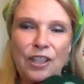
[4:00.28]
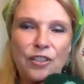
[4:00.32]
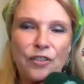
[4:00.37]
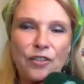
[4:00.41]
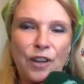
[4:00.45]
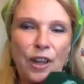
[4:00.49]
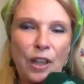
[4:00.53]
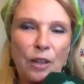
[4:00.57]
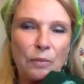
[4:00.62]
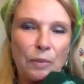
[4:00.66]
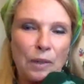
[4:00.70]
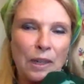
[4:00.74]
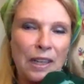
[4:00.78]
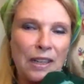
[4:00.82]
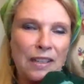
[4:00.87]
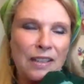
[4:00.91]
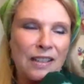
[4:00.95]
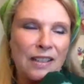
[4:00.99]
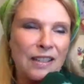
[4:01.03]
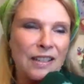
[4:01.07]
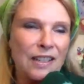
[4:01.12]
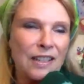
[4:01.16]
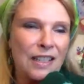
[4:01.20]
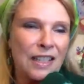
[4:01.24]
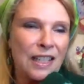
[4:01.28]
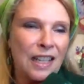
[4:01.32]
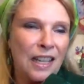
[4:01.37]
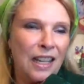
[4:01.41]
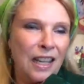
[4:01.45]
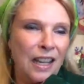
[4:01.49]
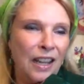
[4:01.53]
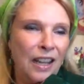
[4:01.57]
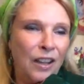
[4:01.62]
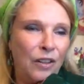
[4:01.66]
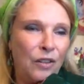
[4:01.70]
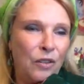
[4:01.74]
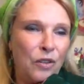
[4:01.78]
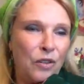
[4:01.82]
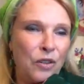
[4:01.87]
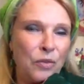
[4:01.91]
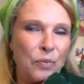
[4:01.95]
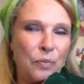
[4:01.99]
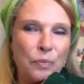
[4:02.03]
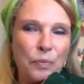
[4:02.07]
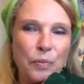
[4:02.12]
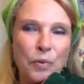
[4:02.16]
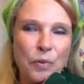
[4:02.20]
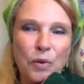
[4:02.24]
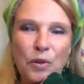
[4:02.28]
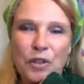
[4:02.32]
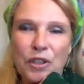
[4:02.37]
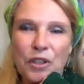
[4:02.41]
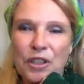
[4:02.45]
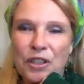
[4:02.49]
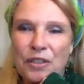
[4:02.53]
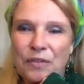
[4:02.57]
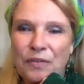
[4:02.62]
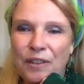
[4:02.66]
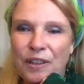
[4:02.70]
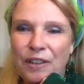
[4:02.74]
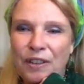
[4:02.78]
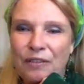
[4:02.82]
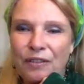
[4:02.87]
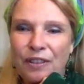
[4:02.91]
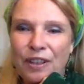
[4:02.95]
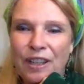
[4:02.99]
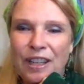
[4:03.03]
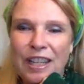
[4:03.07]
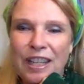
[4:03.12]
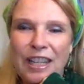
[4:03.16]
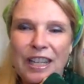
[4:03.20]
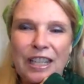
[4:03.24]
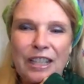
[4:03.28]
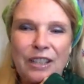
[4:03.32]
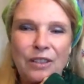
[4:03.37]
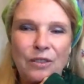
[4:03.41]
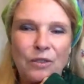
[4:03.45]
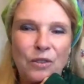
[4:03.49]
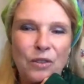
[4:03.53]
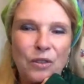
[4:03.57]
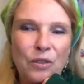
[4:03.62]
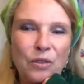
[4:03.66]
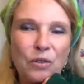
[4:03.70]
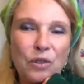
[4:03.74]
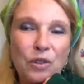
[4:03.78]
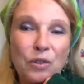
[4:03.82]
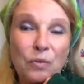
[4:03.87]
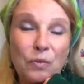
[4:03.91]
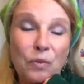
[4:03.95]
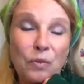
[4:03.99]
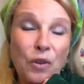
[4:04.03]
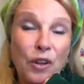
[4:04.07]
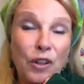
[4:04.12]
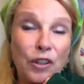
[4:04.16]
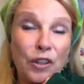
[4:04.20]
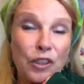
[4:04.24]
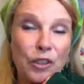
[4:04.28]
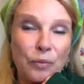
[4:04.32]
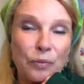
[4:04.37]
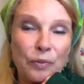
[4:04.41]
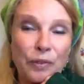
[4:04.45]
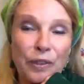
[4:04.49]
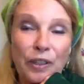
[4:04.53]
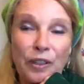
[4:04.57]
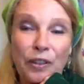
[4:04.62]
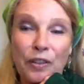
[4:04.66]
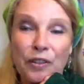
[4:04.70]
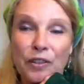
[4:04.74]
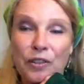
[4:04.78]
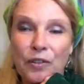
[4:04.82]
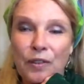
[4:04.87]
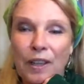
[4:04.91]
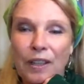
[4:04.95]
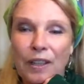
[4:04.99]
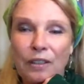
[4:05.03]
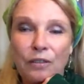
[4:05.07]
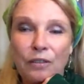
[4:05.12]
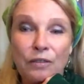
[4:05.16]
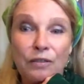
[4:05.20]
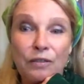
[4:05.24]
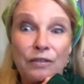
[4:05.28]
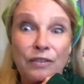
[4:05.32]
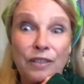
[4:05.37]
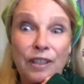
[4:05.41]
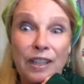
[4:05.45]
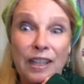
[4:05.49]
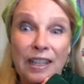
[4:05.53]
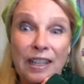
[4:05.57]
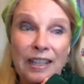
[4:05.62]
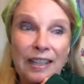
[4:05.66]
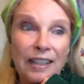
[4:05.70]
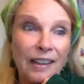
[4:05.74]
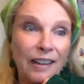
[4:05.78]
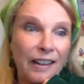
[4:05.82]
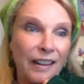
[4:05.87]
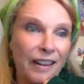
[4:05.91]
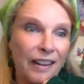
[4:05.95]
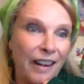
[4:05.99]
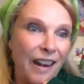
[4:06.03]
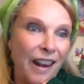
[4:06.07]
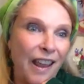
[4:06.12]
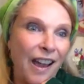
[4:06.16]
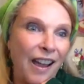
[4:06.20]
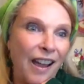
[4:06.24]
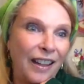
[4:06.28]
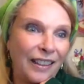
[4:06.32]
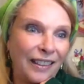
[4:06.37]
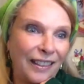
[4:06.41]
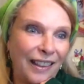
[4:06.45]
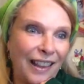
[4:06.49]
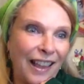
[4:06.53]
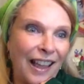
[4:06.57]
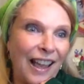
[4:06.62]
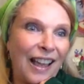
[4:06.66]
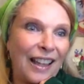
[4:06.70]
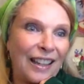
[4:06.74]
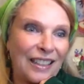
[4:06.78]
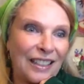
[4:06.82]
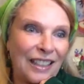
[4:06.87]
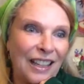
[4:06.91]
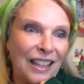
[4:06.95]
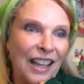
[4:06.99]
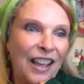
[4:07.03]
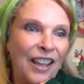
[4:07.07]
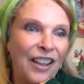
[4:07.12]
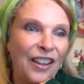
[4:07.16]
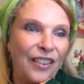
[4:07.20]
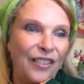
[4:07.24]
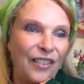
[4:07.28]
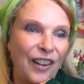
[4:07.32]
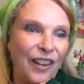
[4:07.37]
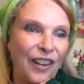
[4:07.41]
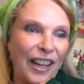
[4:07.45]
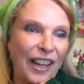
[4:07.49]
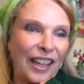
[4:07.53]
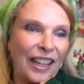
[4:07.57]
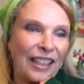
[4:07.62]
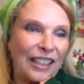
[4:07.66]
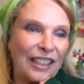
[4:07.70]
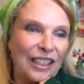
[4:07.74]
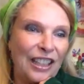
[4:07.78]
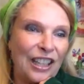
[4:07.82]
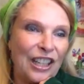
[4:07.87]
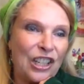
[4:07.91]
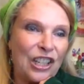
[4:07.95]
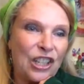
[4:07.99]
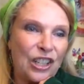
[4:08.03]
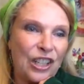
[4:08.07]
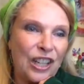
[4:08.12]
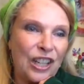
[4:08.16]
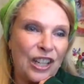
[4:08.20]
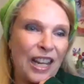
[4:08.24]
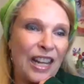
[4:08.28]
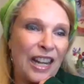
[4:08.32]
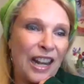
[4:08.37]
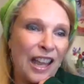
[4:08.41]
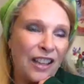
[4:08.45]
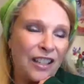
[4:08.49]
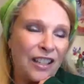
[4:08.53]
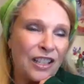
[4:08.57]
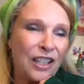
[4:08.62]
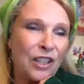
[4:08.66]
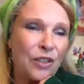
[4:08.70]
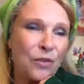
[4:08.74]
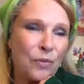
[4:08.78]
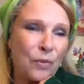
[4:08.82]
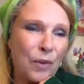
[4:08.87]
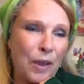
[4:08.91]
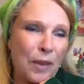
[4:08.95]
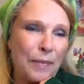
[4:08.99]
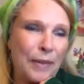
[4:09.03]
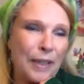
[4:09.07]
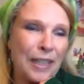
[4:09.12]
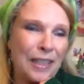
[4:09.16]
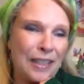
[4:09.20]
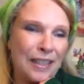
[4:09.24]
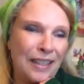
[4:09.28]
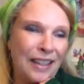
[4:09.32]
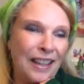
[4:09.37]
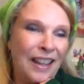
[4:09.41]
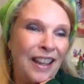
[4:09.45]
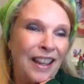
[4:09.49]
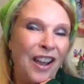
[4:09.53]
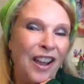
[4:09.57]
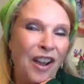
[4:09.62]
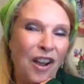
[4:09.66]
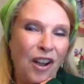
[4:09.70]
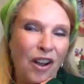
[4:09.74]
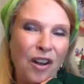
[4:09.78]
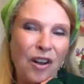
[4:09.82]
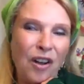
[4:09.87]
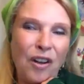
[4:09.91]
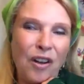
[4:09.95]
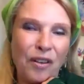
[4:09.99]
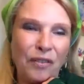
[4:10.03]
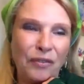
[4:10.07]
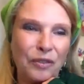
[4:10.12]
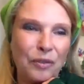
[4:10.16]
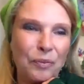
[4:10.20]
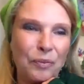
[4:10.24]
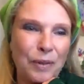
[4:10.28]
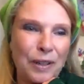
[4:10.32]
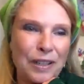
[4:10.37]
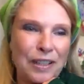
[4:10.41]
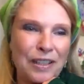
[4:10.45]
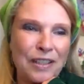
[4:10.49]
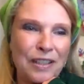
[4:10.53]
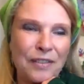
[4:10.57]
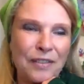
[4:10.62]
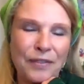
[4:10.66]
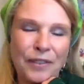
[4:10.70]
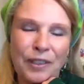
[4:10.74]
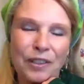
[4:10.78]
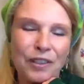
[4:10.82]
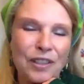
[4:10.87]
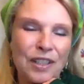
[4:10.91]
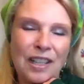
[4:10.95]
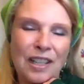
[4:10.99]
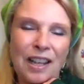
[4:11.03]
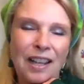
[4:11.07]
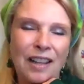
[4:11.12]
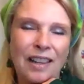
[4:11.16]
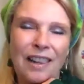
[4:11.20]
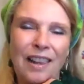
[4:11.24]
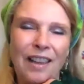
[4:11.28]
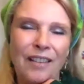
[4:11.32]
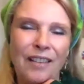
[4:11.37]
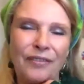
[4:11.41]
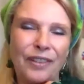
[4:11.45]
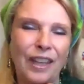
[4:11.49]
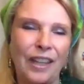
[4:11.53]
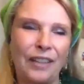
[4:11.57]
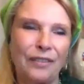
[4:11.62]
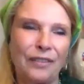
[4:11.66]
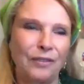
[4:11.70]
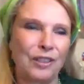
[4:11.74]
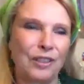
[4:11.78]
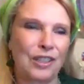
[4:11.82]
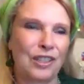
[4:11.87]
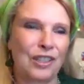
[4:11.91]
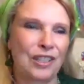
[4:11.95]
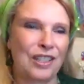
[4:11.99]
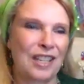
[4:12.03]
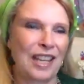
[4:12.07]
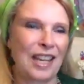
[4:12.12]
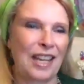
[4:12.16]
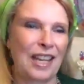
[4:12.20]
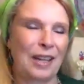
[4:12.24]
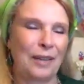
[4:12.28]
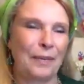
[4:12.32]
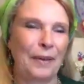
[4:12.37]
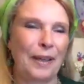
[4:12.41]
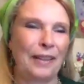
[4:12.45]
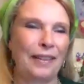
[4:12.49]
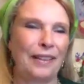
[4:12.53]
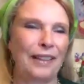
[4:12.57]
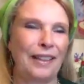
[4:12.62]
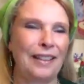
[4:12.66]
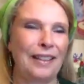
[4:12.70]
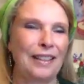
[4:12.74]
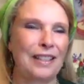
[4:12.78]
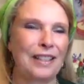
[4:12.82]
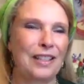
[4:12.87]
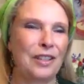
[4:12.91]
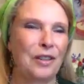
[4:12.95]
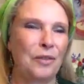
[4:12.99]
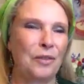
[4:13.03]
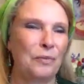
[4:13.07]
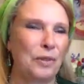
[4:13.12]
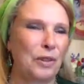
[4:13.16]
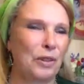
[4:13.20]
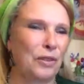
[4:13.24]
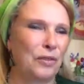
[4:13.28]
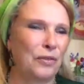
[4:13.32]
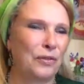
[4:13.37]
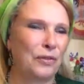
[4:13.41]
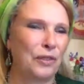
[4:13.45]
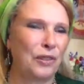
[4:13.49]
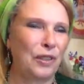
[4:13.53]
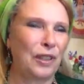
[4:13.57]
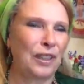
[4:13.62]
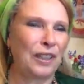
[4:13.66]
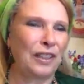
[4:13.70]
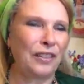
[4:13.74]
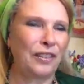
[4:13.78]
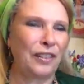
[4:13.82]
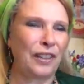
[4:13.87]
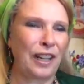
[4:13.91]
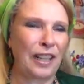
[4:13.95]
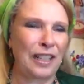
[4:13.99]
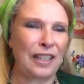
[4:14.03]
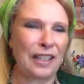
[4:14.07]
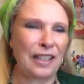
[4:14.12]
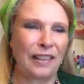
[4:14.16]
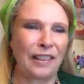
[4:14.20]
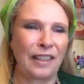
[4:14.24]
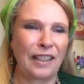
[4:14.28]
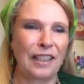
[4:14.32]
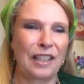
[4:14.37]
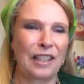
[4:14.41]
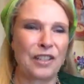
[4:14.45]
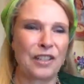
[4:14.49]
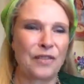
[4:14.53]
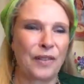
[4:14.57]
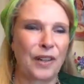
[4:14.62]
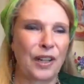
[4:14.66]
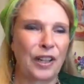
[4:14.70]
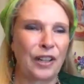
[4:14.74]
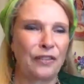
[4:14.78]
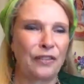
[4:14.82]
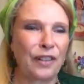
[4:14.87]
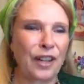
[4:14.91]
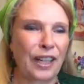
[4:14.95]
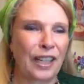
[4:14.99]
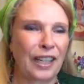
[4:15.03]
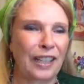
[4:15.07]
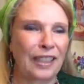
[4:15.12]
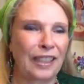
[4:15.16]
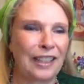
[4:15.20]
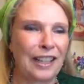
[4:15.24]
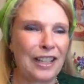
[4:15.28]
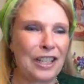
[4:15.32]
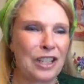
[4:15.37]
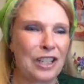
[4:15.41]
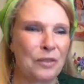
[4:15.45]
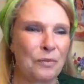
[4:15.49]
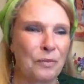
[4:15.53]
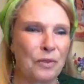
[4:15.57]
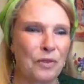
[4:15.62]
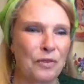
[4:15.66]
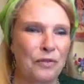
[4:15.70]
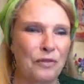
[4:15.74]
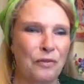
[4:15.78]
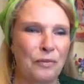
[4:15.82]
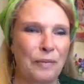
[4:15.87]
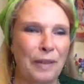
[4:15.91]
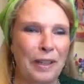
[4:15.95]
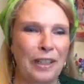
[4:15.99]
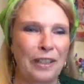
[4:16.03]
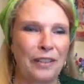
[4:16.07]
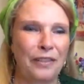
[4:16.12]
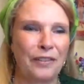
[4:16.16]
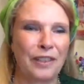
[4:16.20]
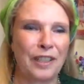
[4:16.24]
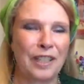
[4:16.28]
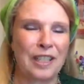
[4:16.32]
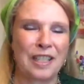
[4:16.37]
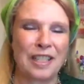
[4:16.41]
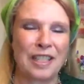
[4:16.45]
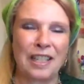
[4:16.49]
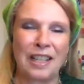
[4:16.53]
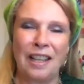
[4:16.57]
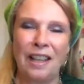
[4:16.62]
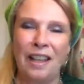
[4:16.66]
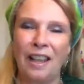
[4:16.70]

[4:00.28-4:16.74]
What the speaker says: trailblazers whose books we read or whose workshop we go to, and who really ignite that recognition in us as women of the presence of the goddess. I love that, what you're saying about that. It's so beautiful, and a thread I think that's very recognizable for many of us.